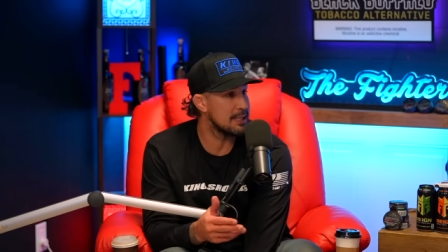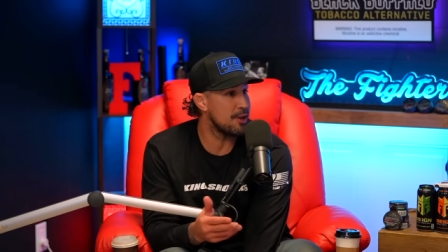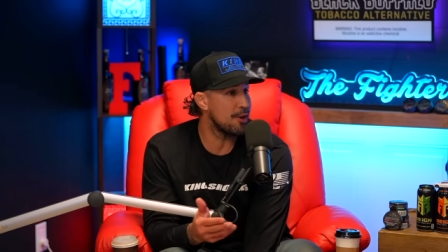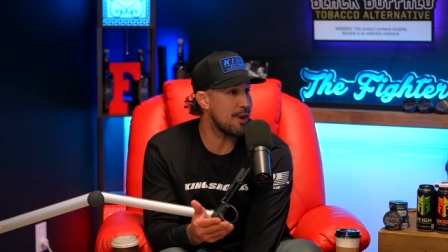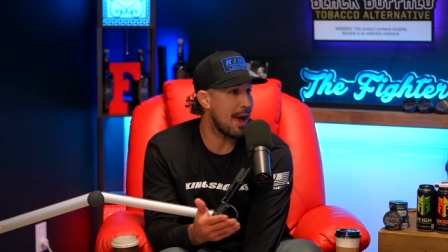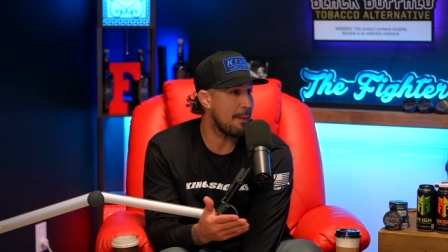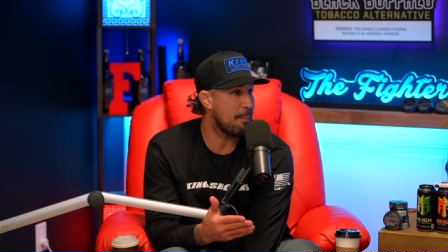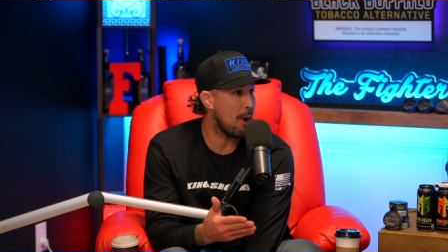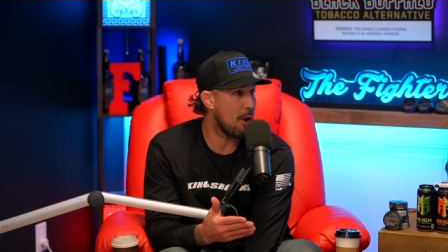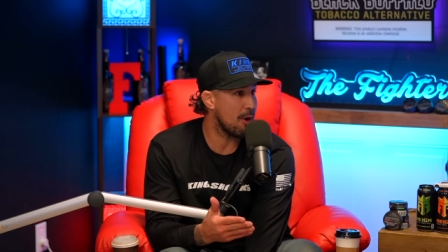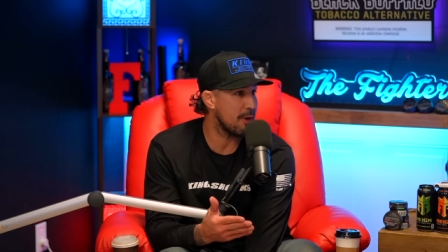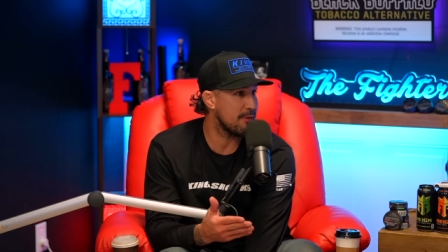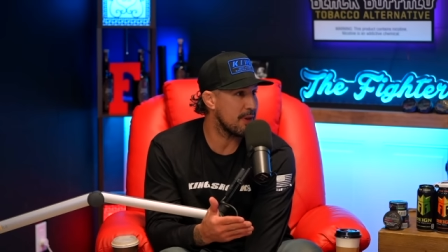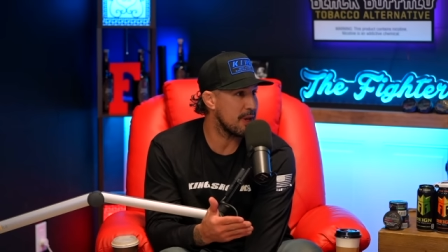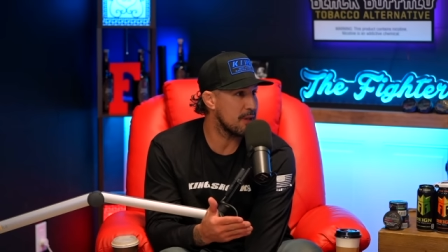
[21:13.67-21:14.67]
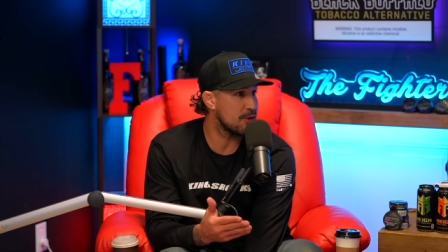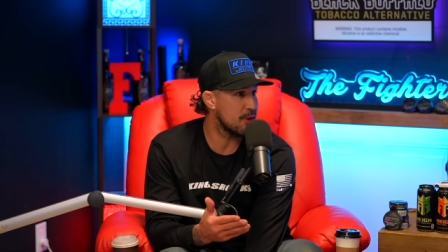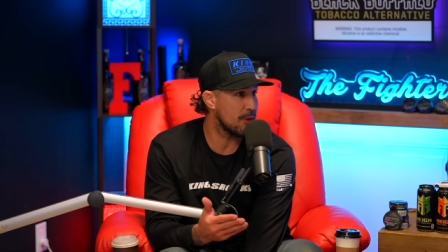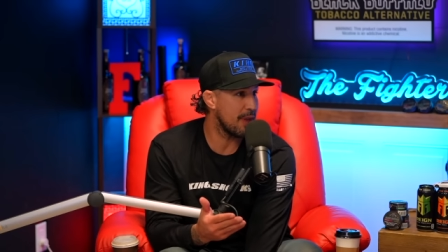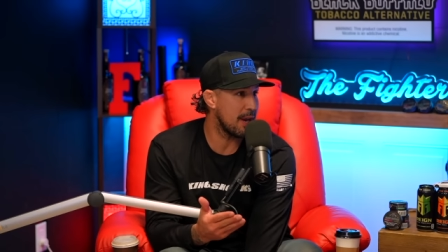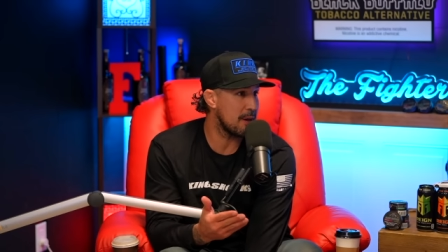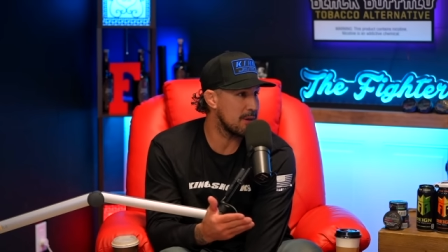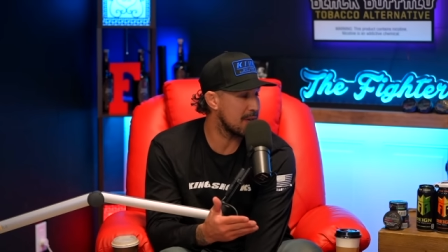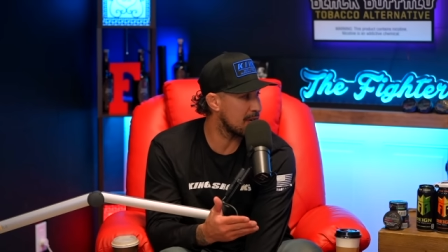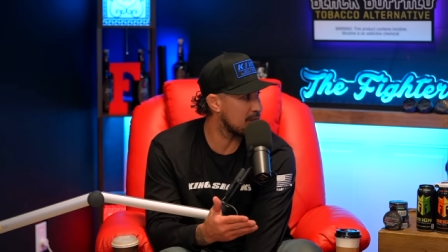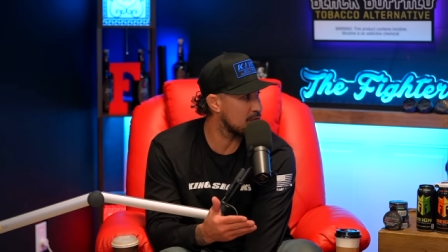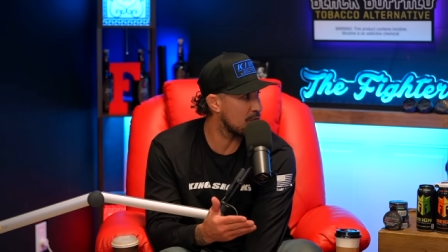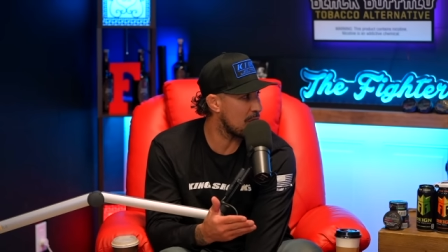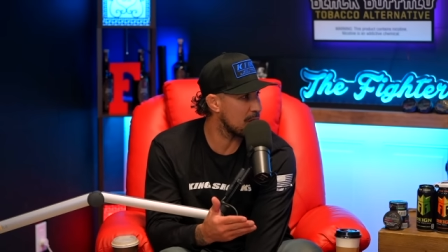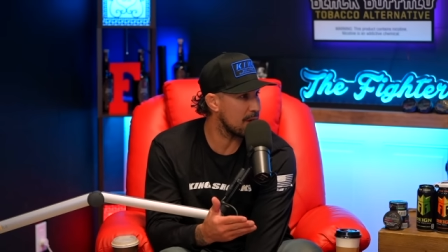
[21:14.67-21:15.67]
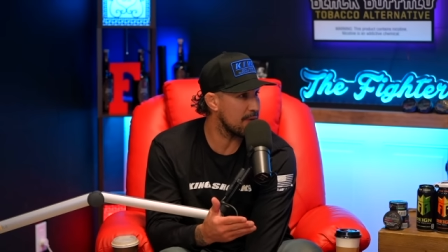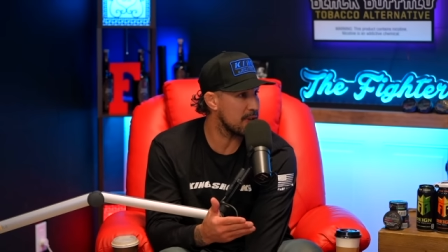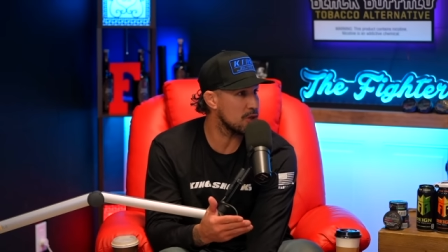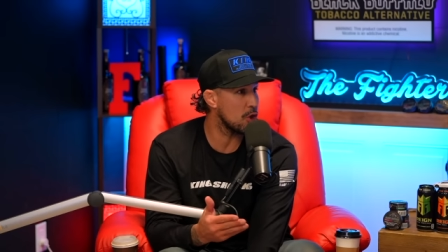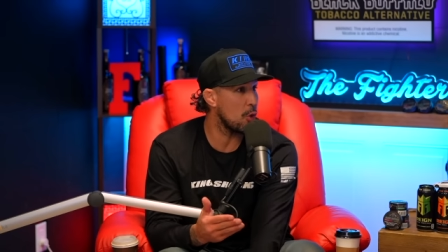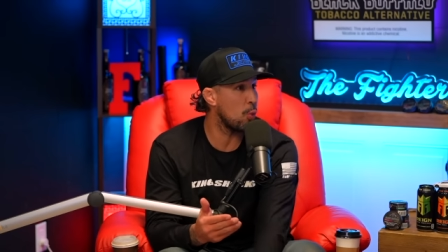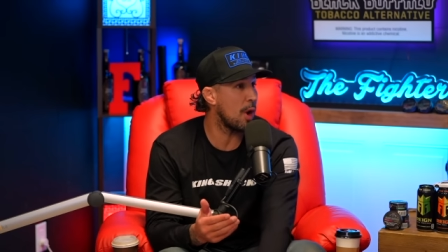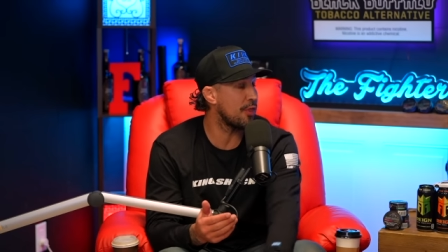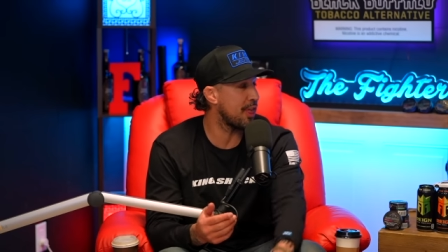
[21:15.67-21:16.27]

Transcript: they're not part of it, so they don't get a chunk That's of it. So fact.